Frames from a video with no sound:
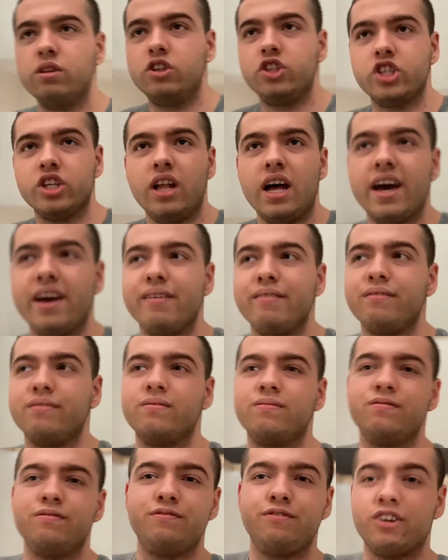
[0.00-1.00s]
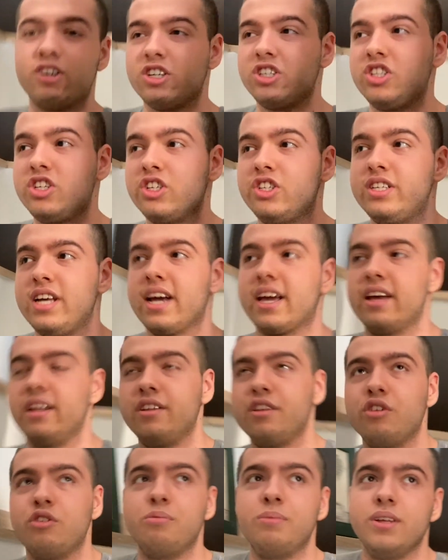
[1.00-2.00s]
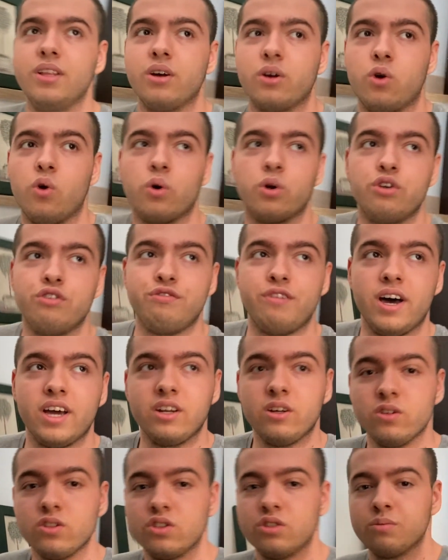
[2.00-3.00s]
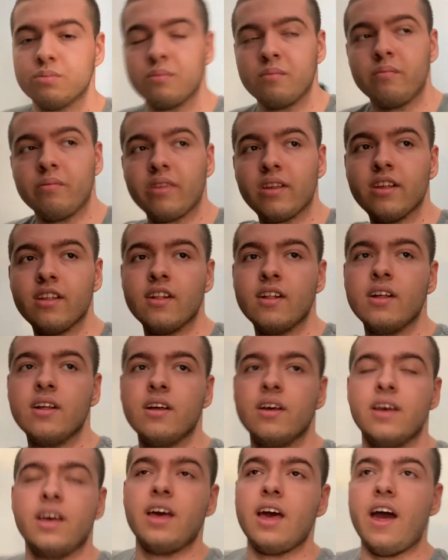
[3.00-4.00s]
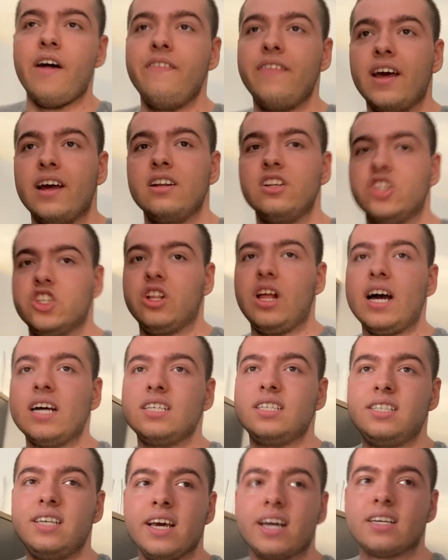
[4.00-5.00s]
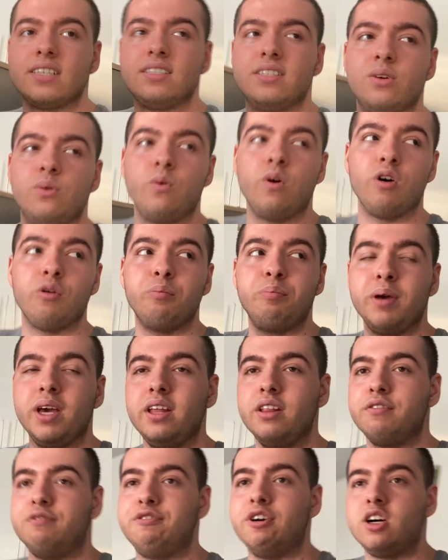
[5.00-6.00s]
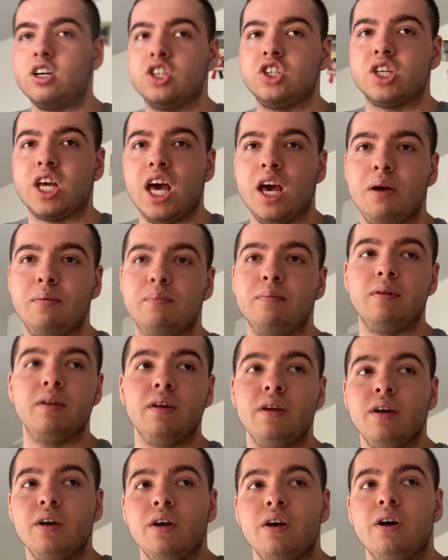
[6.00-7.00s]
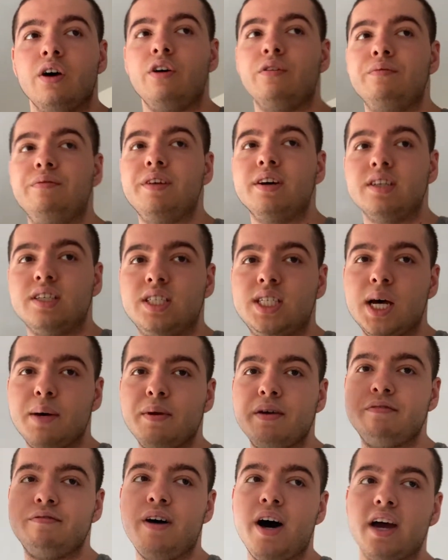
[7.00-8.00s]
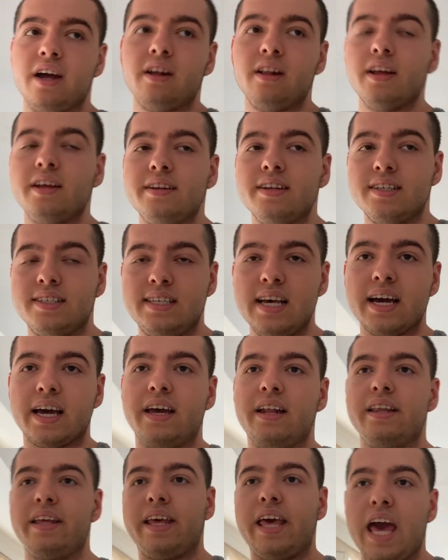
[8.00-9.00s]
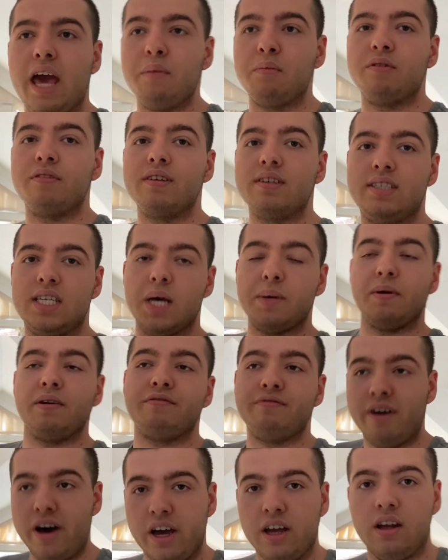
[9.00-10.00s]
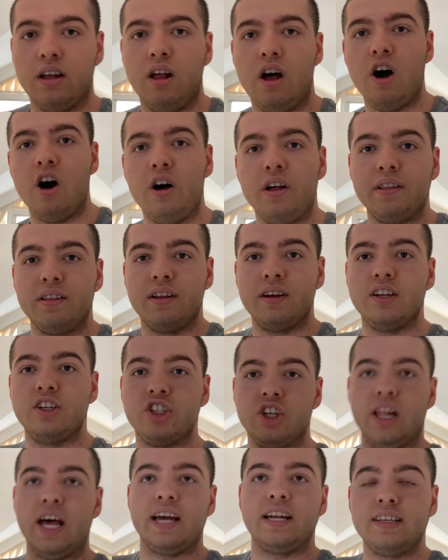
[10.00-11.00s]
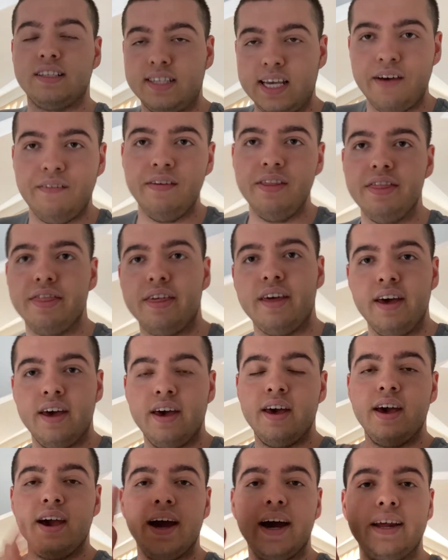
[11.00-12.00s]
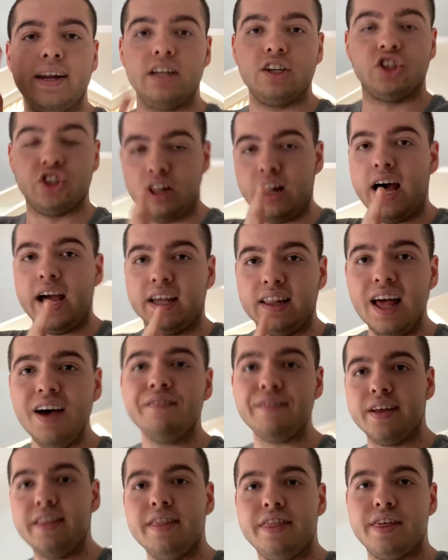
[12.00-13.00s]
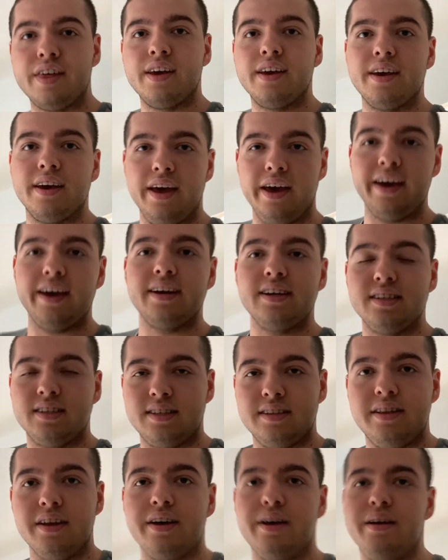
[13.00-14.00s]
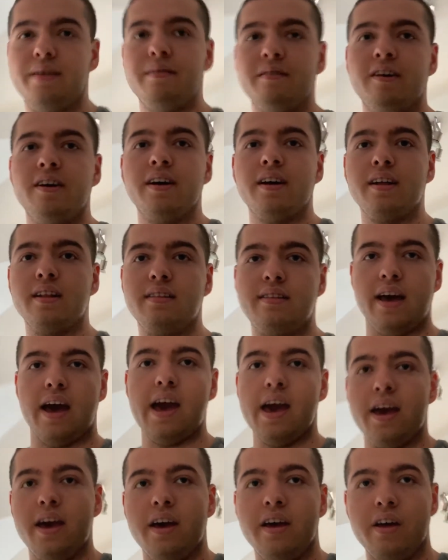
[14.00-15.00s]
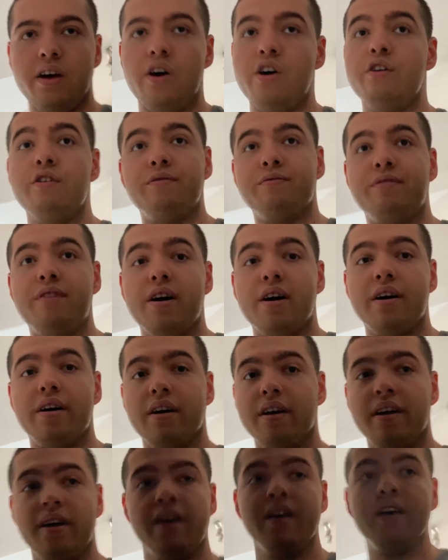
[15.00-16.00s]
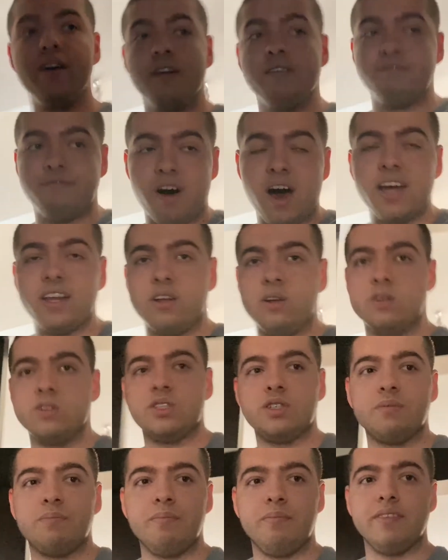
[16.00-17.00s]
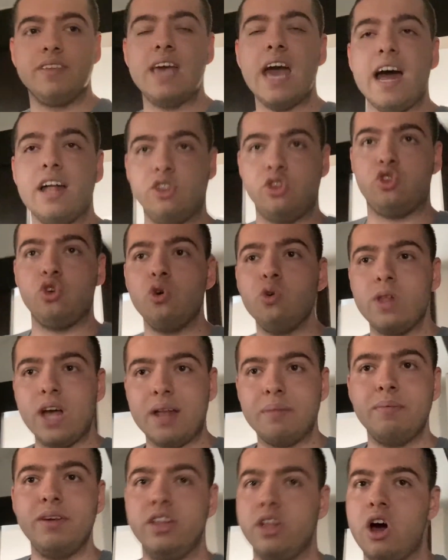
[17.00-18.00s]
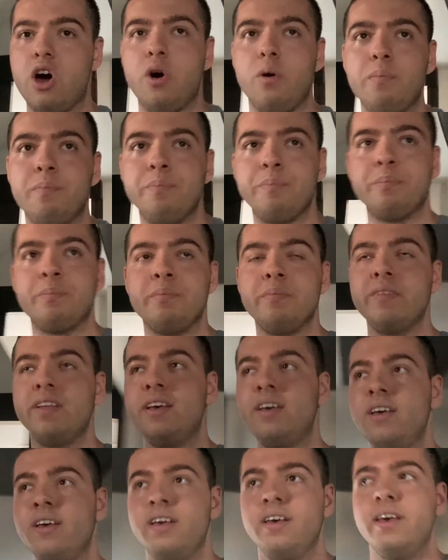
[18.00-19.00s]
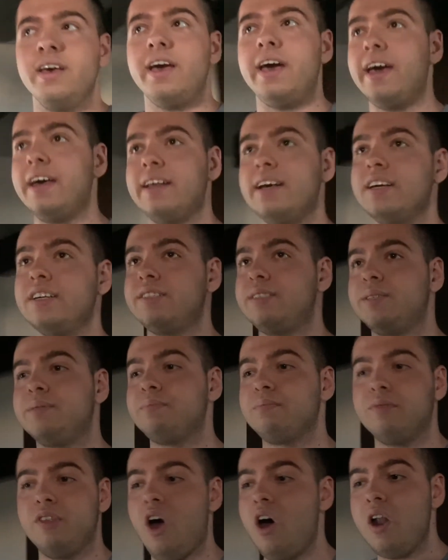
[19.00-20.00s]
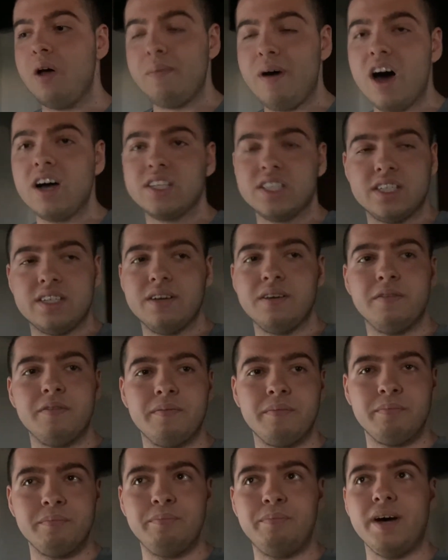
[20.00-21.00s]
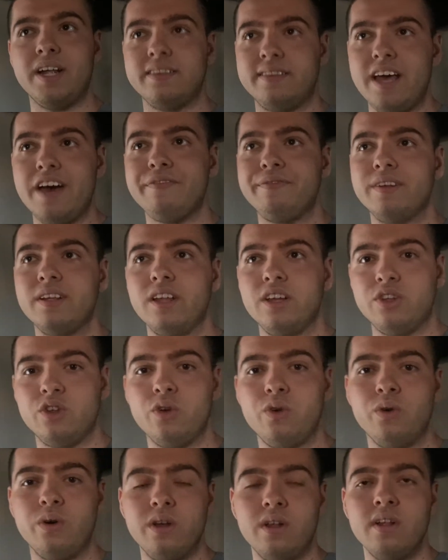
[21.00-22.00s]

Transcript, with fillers: July 1st or 2nd, it will be the quarterfinals. And then July 6th will be the first game of the semifinal and the second game of the semifinal on July the 7th. And then July 11th is the day of the finals. Yeah, do let me know. It is not a must, but definitely do